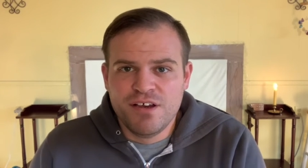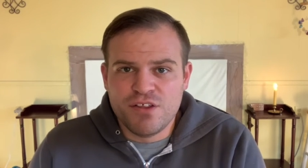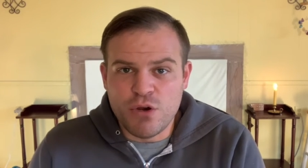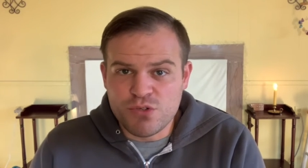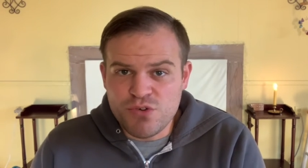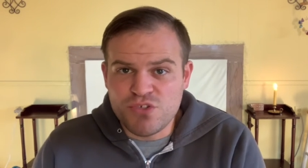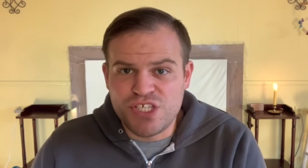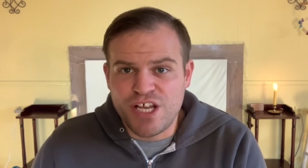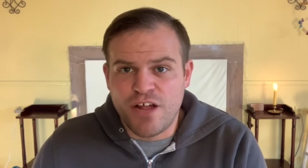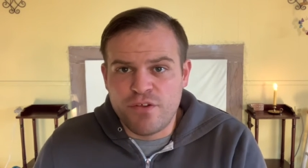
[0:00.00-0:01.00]
Those who
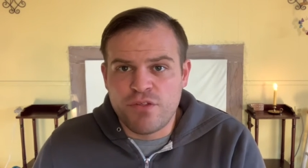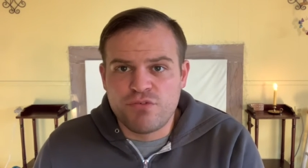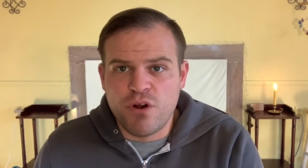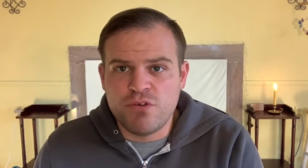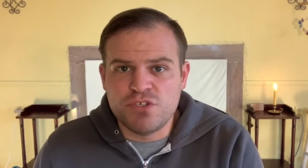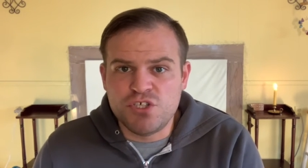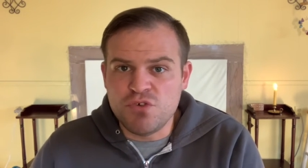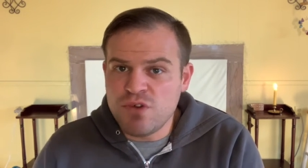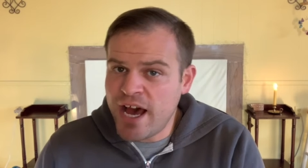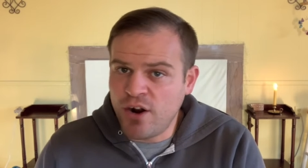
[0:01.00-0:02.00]
sit on their thrones
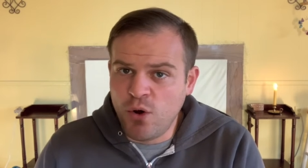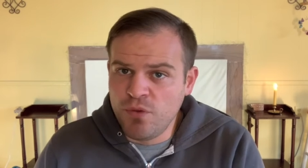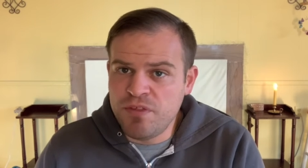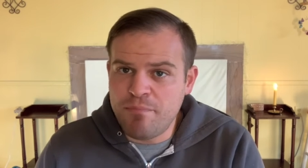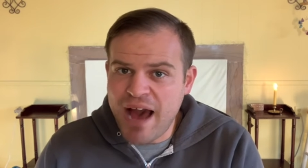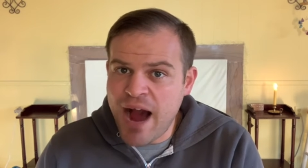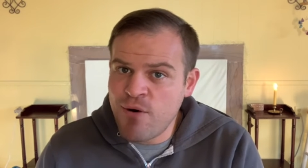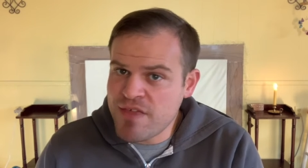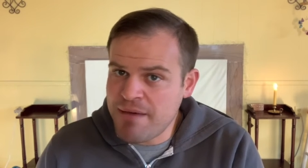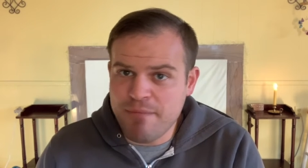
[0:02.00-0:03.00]
do not hold the
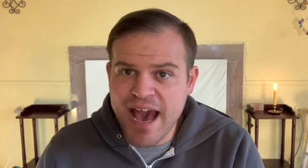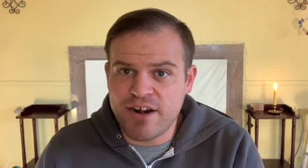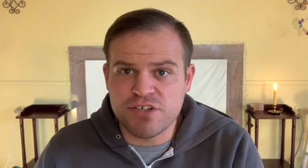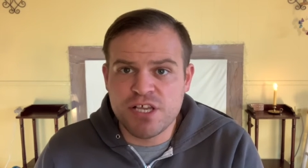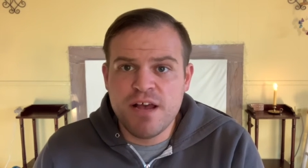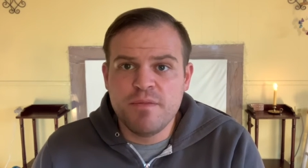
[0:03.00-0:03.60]
power that matters.